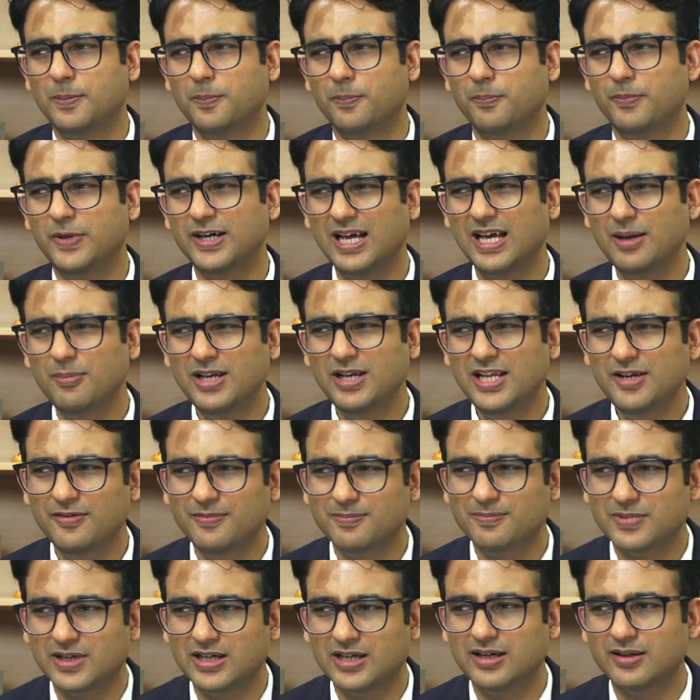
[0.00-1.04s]
but I
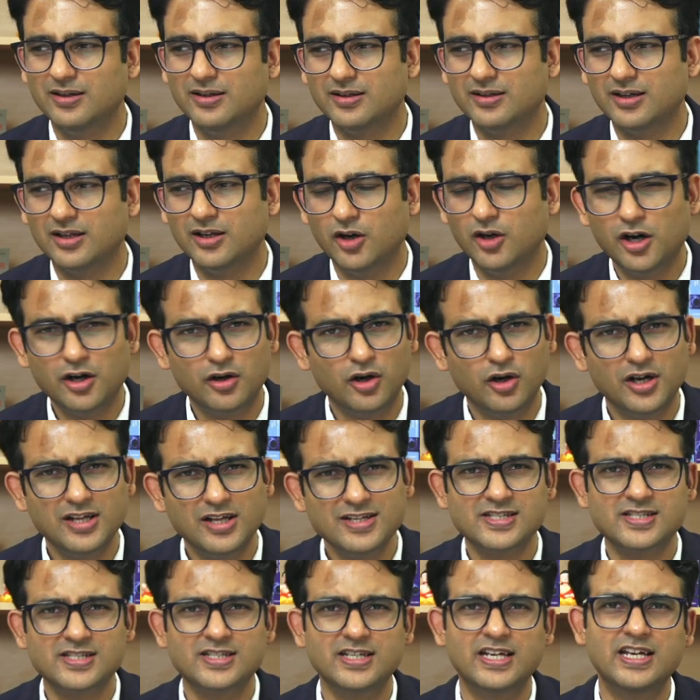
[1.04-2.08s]
believe uh, a lot, lot
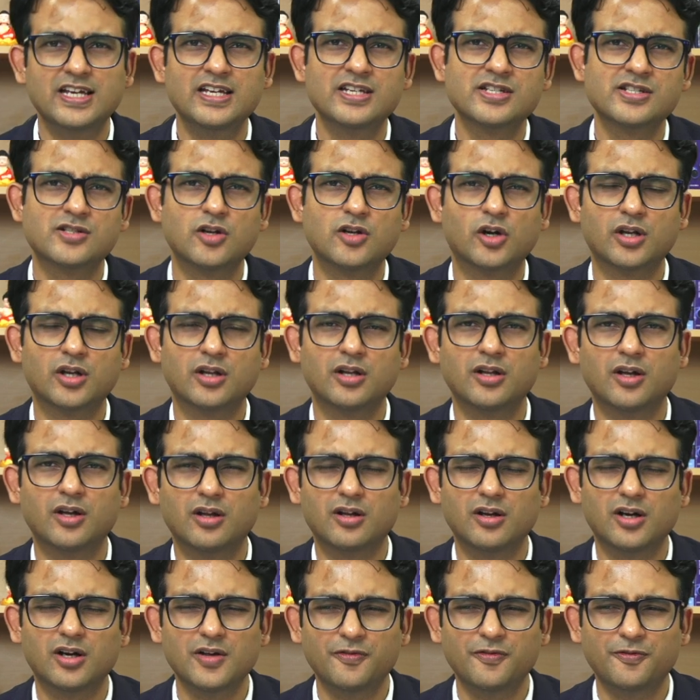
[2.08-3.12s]
has changed. Lot, a
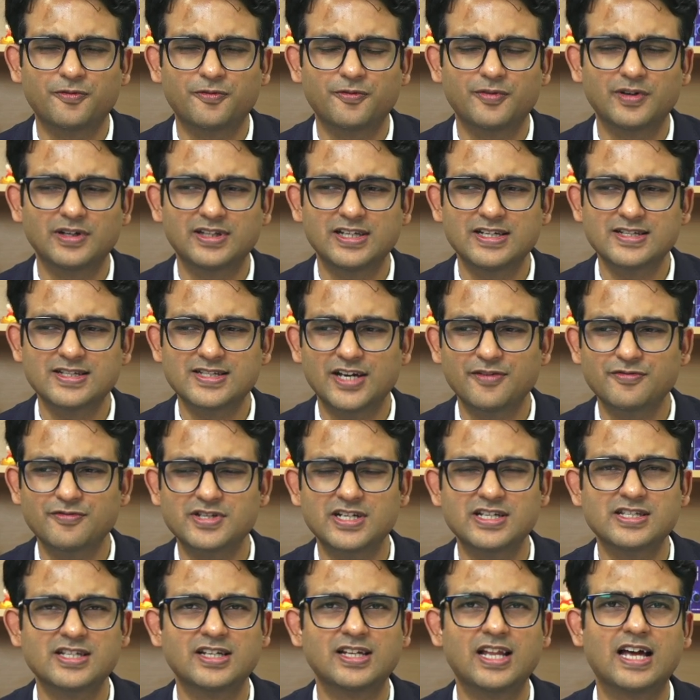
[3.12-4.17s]
lot of uh, things have
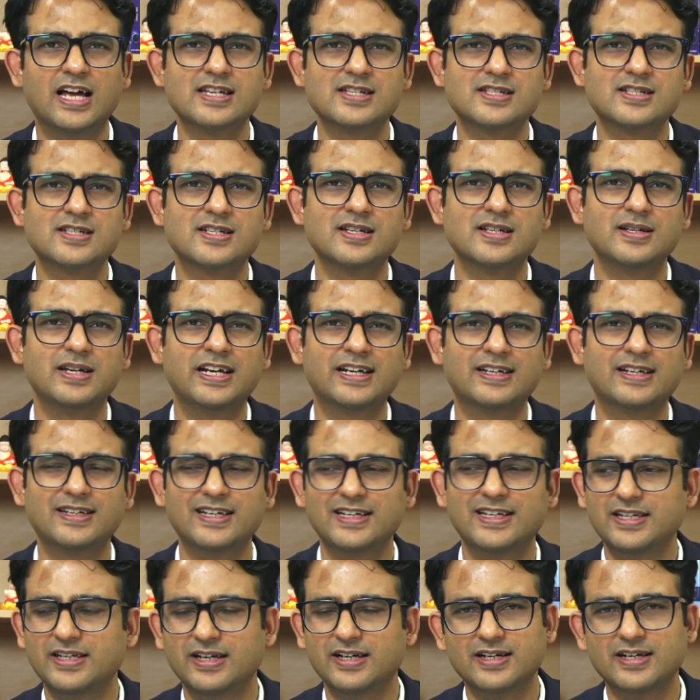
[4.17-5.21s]
changed in last uh, eight,
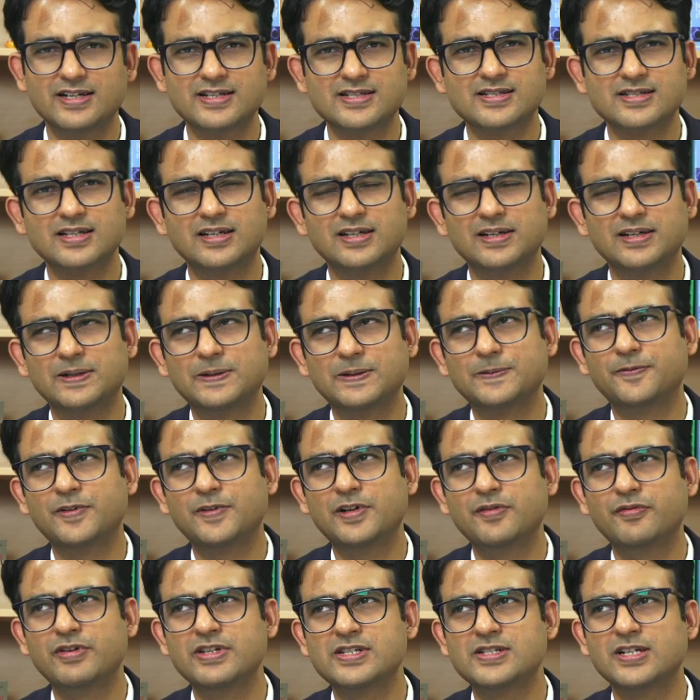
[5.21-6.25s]
ten years. Uh,
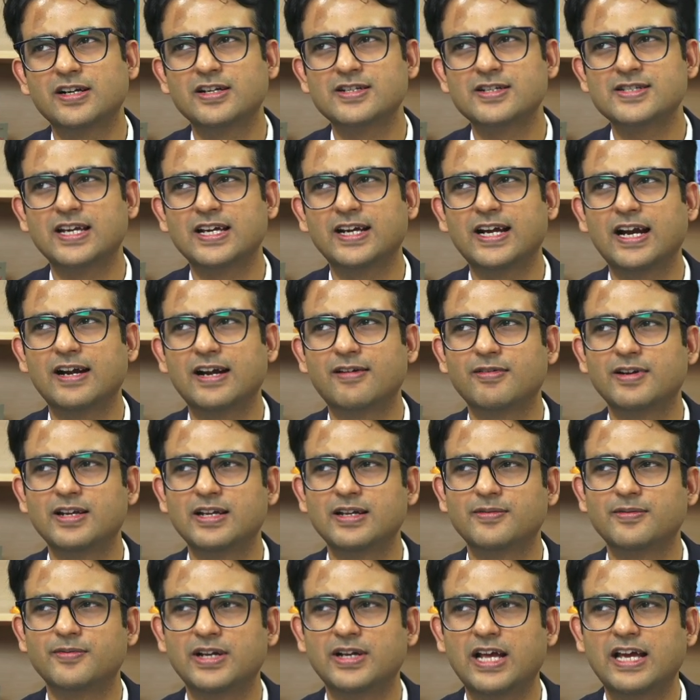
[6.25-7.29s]
when we started
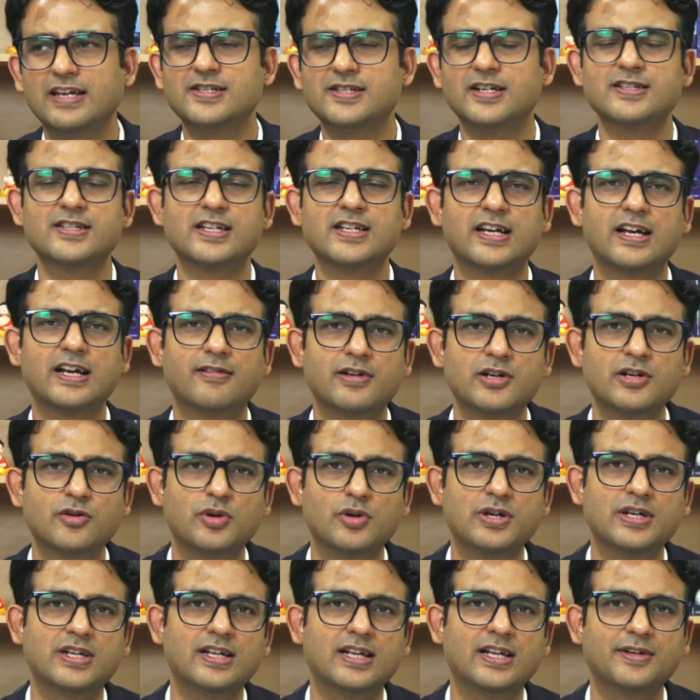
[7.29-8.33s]
psychiatry, when I started psychiatry in
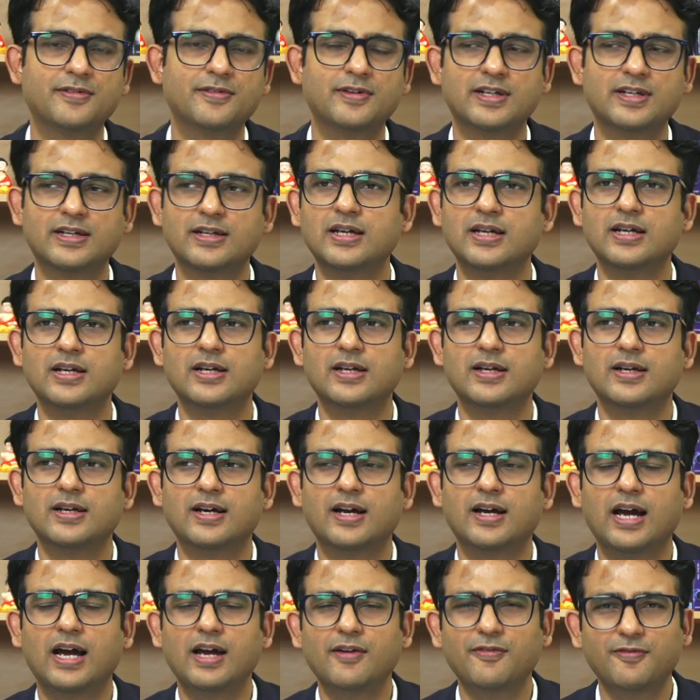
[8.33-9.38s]
2011,
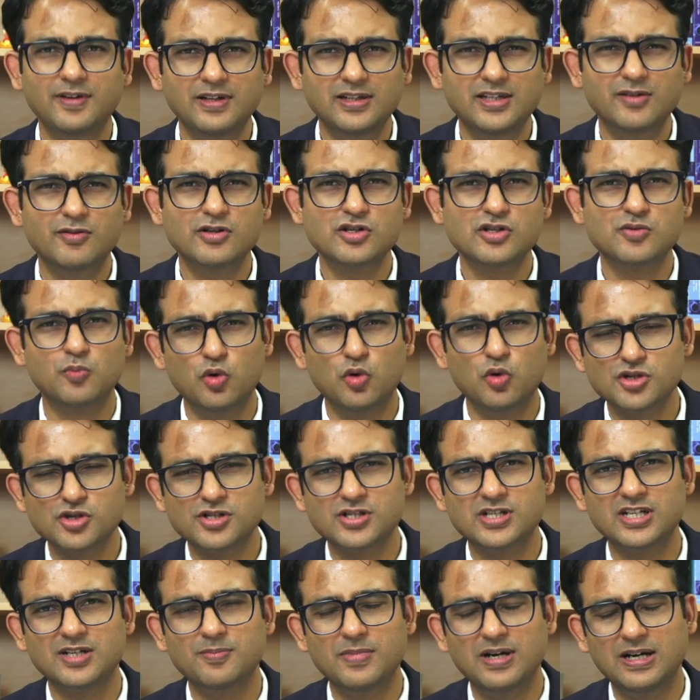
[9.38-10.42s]
I feel there was more
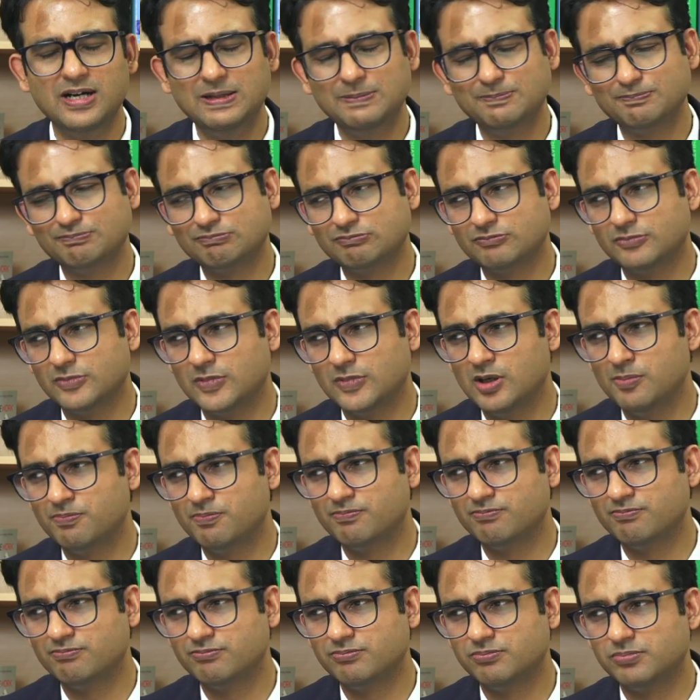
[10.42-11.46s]
stigma.
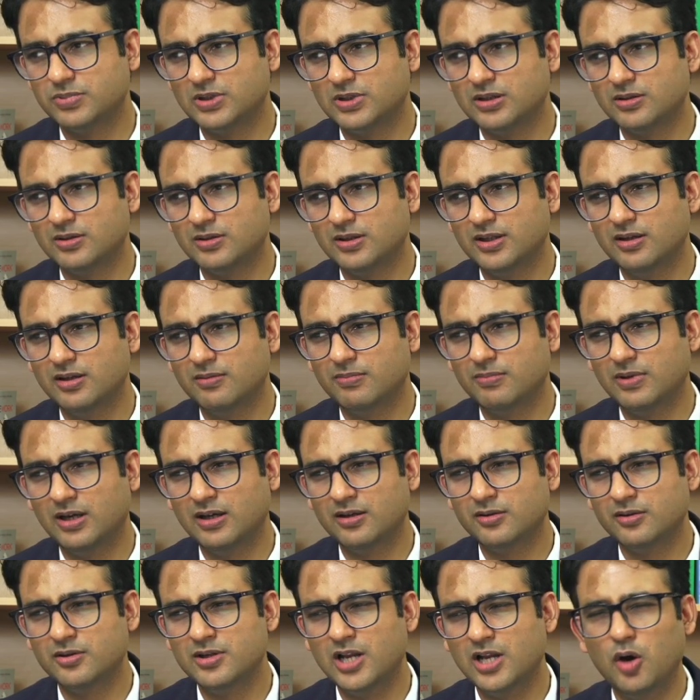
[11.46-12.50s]
Uh,
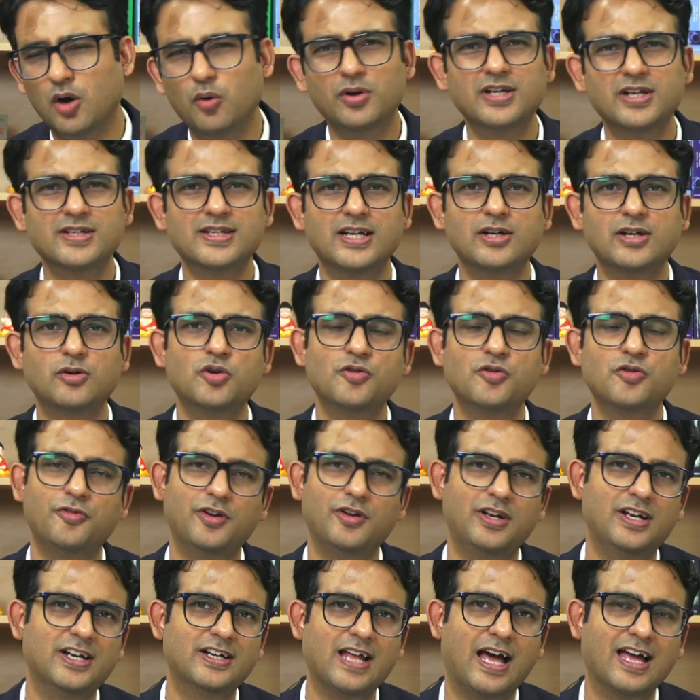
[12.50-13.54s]
nowadays, I don't
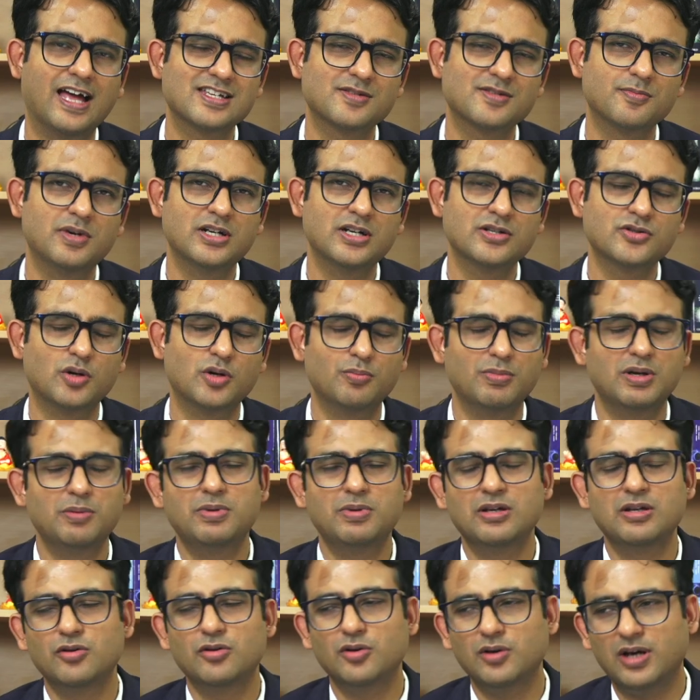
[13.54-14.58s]
feel it as much, or maybe
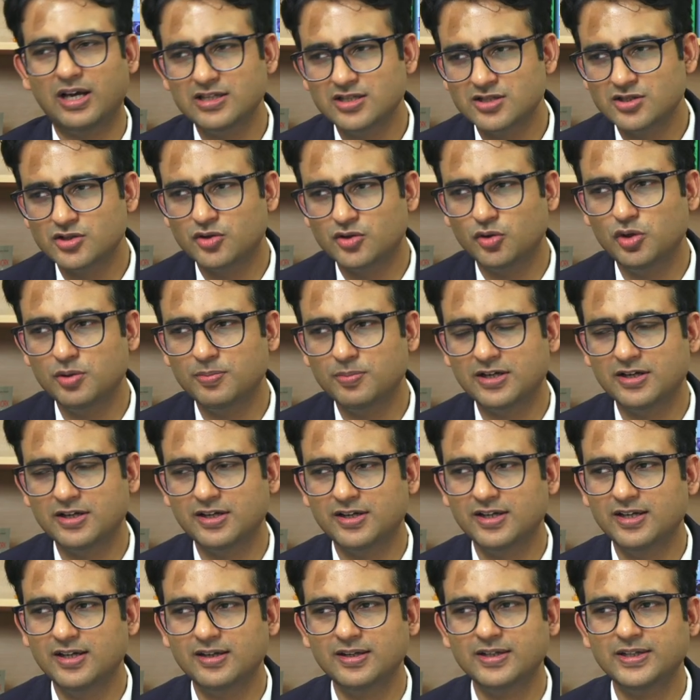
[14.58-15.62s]
you know, I just grew in my
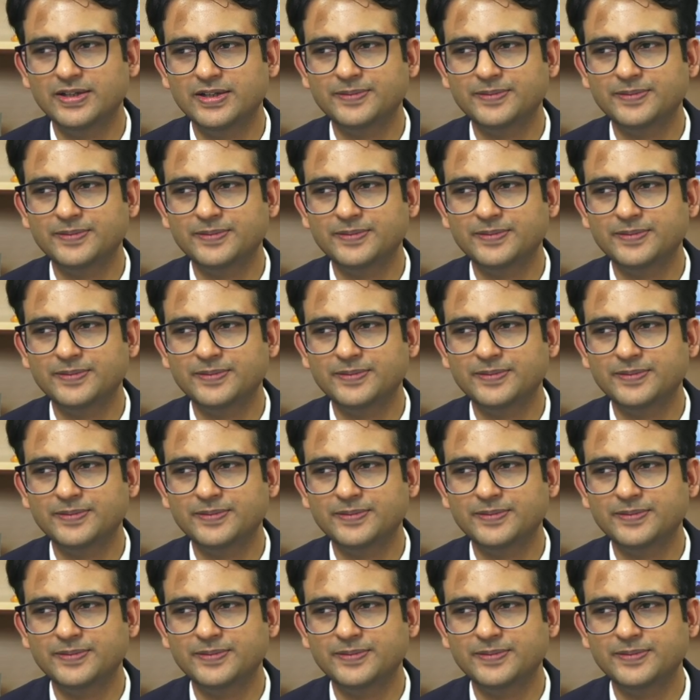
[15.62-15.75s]
career.